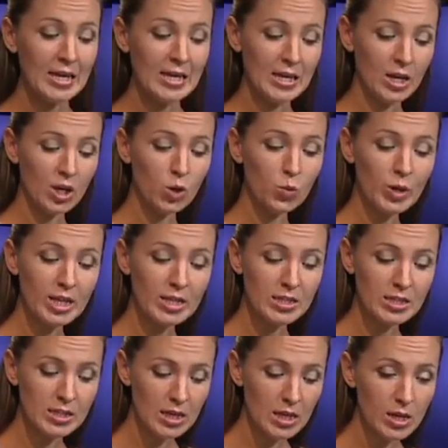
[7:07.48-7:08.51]
Here we can
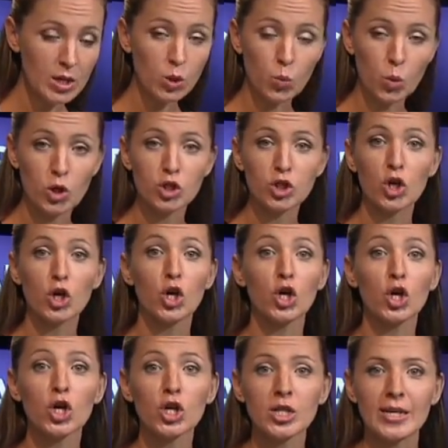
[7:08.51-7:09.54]
see the word
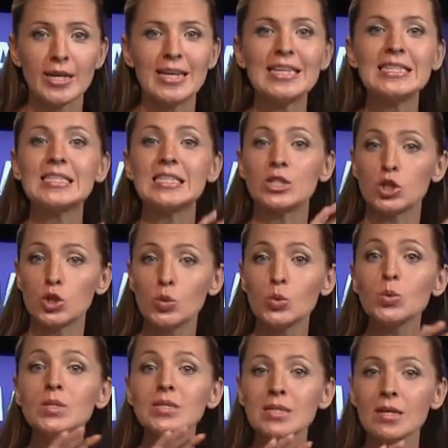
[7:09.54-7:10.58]
early. It's a
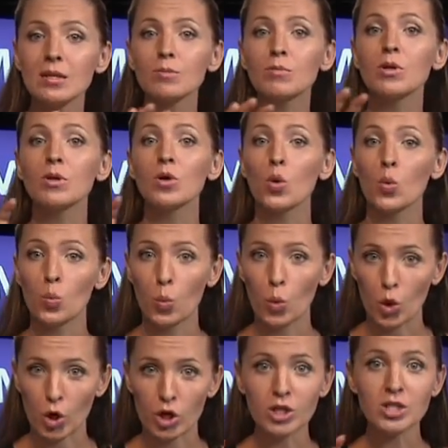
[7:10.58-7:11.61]
two-syllable
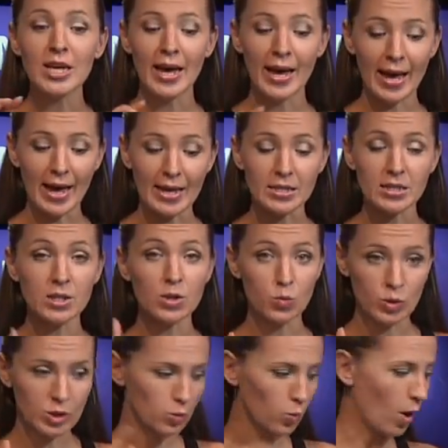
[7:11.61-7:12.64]
word ending
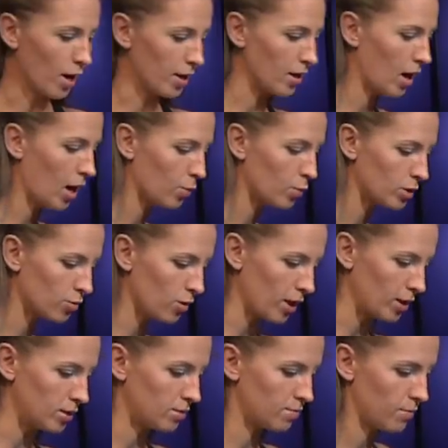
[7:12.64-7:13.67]
with Y. I will
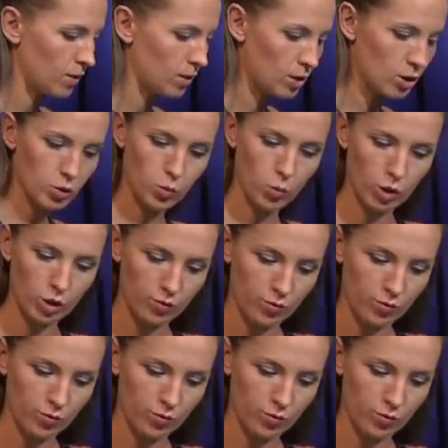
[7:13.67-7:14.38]
write this word